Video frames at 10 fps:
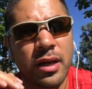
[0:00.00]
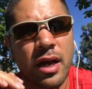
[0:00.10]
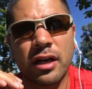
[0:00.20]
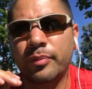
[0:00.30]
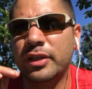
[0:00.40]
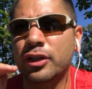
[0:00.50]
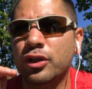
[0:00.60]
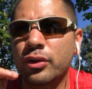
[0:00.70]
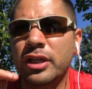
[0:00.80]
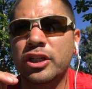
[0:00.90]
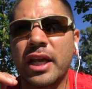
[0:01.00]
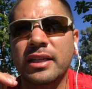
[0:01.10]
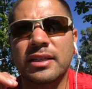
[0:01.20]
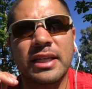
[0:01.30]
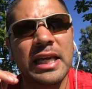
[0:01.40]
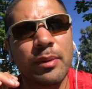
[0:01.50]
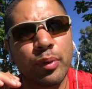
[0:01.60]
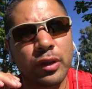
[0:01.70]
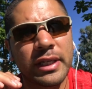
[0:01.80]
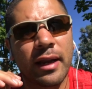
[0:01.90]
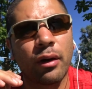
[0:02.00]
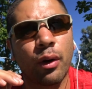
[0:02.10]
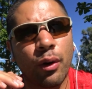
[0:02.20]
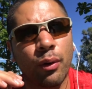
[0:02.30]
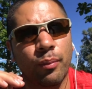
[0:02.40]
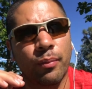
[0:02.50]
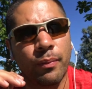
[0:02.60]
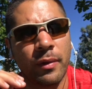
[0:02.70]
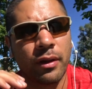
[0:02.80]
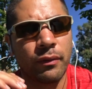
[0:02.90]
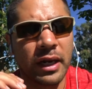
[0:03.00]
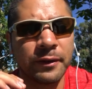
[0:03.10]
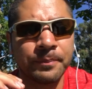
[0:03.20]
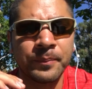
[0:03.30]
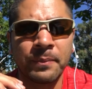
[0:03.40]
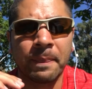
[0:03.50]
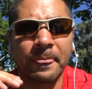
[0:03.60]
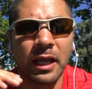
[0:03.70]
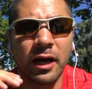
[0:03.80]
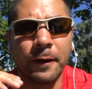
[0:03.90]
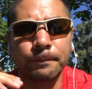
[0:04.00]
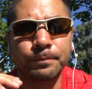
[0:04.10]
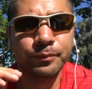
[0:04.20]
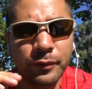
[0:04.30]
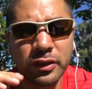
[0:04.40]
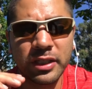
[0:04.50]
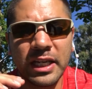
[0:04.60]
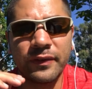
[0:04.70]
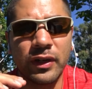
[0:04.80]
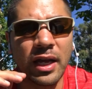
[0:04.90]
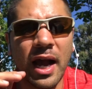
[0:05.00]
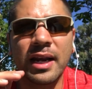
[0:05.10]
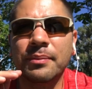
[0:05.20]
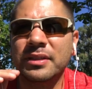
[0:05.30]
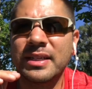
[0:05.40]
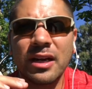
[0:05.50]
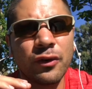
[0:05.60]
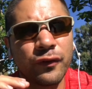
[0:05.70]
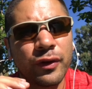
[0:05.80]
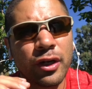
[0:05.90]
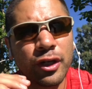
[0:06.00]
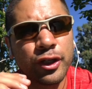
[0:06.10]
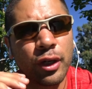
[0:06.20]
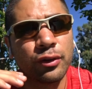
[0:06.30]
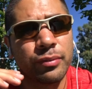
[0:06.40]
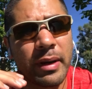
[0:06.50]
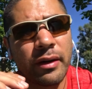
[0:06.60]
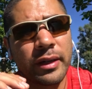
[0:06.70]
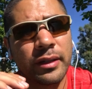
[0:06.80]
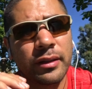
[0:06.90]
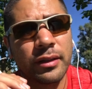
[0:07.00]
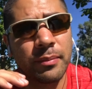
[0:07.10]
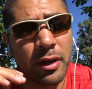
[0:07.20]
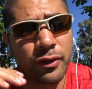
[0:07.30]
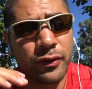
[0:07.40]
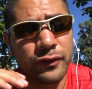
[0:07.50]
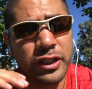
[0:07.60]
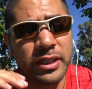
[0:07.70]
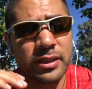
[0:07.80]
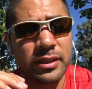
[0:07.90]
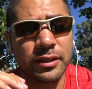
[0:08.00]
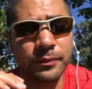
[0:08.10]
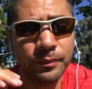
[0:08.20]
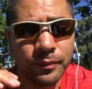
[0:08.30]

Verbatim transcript: how to be discreet chaste keepers at home, right? Um, you see, even God Himself chose Mary, the mother of Jesus,